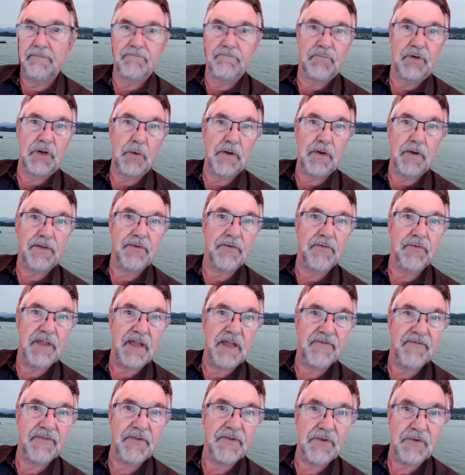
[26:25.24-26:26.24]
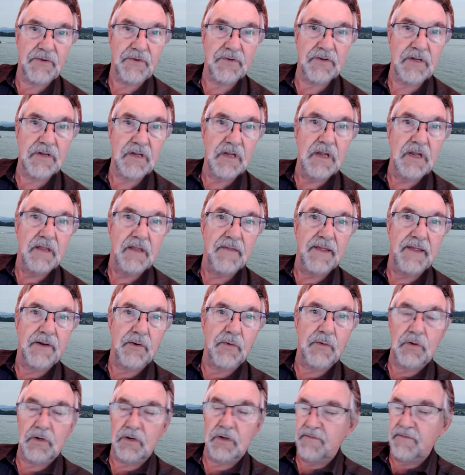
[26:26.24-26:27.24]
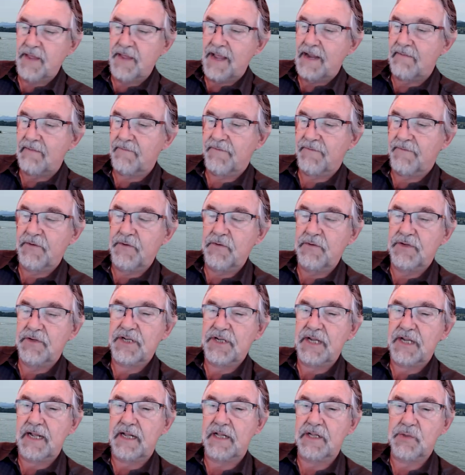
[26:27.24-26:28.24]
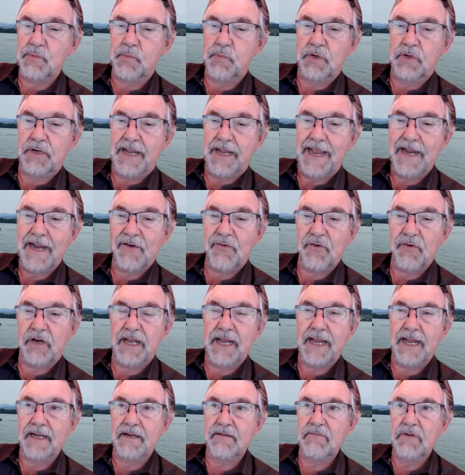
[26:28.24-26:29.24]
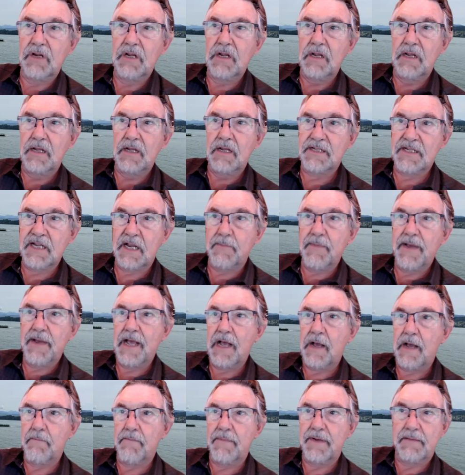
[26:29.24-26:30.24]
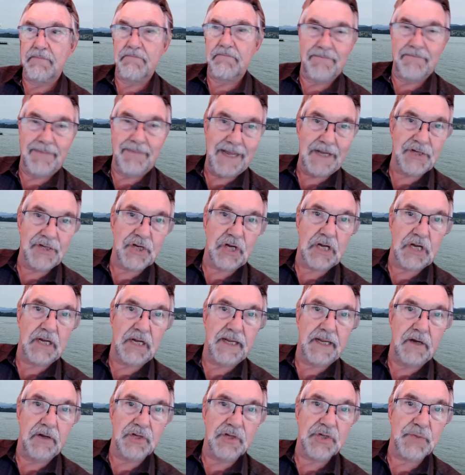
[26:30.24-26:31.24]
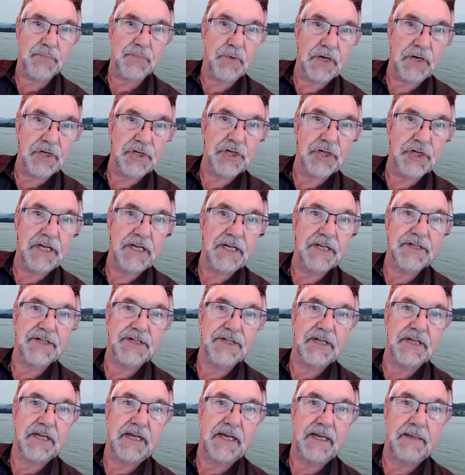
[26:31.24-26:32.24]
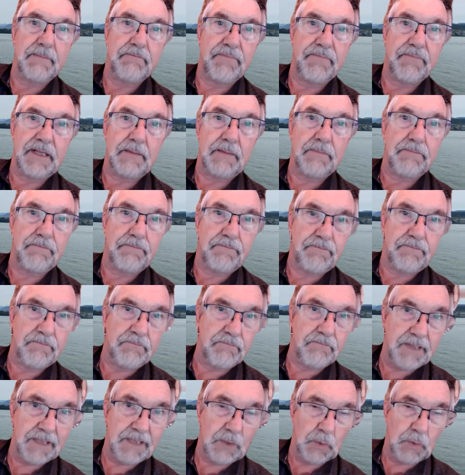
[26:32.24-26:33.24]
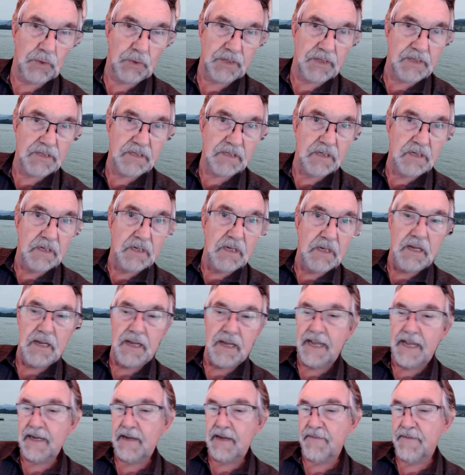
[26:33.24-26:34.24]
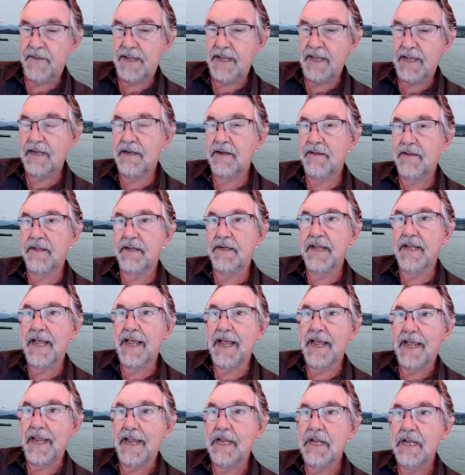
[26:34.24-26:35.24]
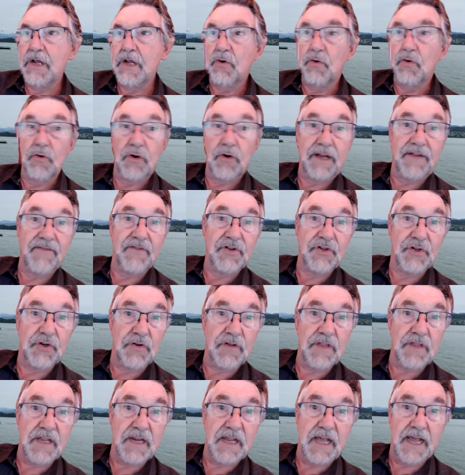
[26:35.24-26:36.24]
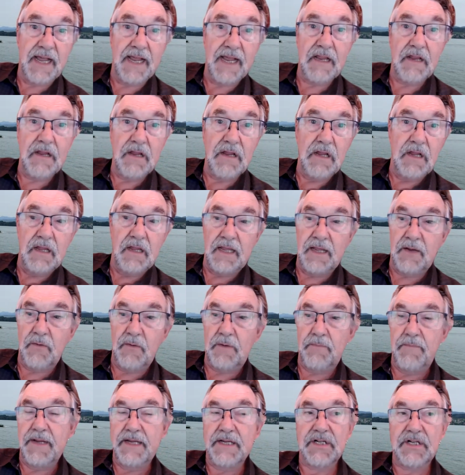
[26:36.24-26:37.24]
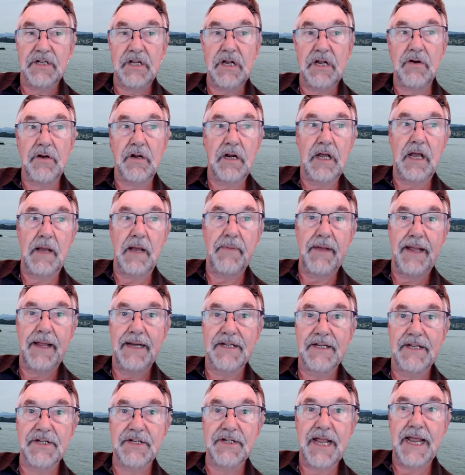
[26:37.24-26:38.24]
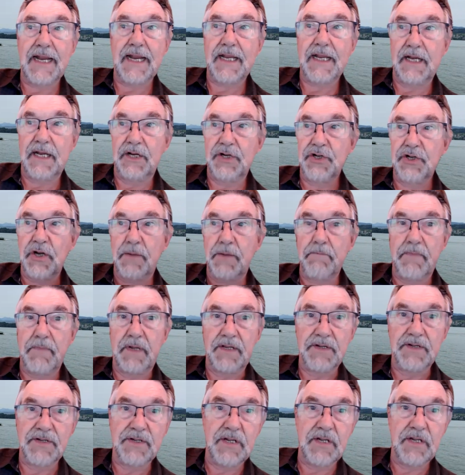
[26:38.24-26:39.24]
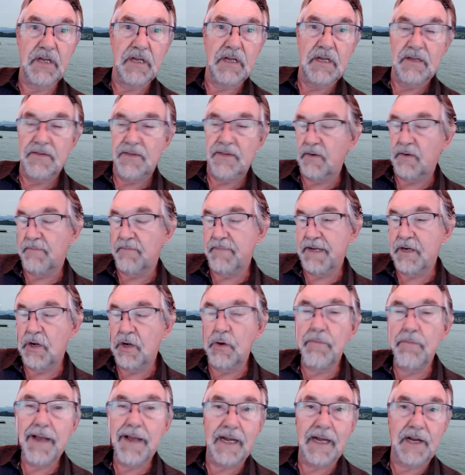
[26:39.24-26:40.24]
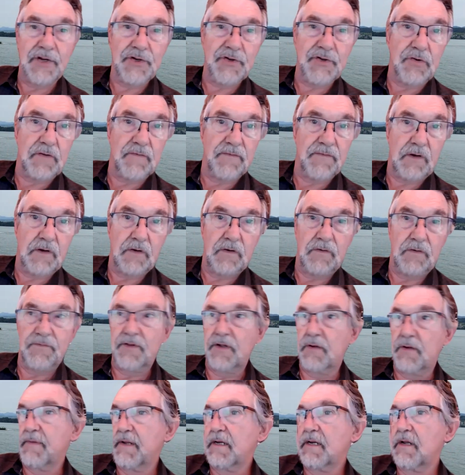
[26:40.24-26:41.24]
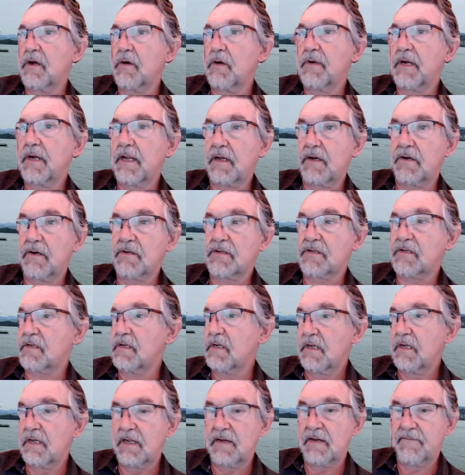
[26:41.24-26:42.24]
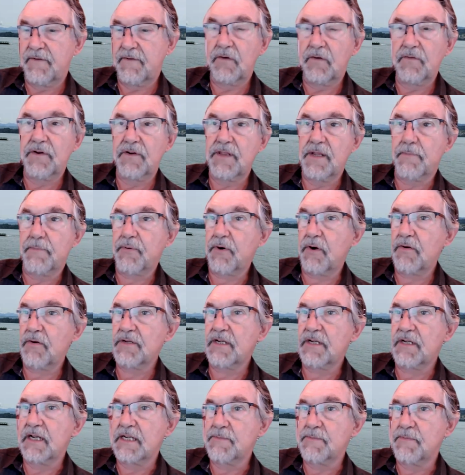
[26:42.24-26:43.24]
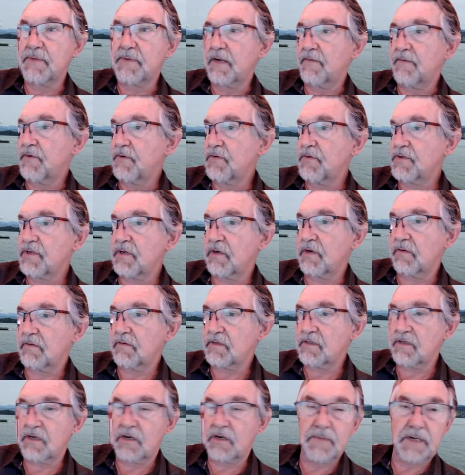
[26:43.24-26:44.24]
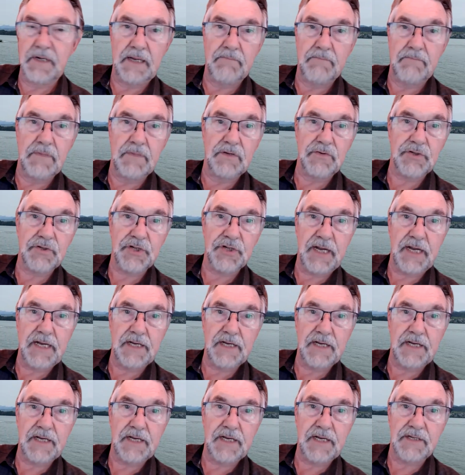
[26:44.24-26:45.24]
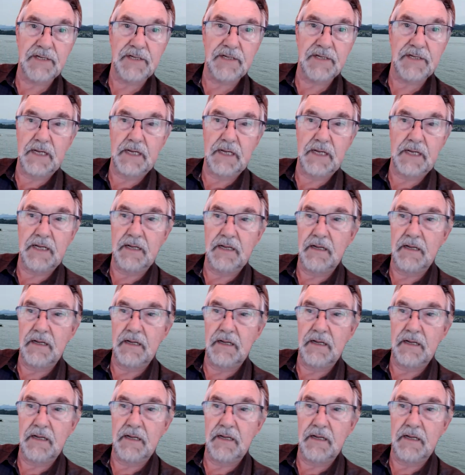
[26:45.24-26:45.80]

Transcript: going through their food, that all of that food sales would aggregate somehow magically on spreadsheets and bill orders. And at the end of the day, or even during the day, it would be stocking up and stacking shipments. There would be no manager involved. There'd be nobody else involved in the process. But if you sold so many milkshakes and so many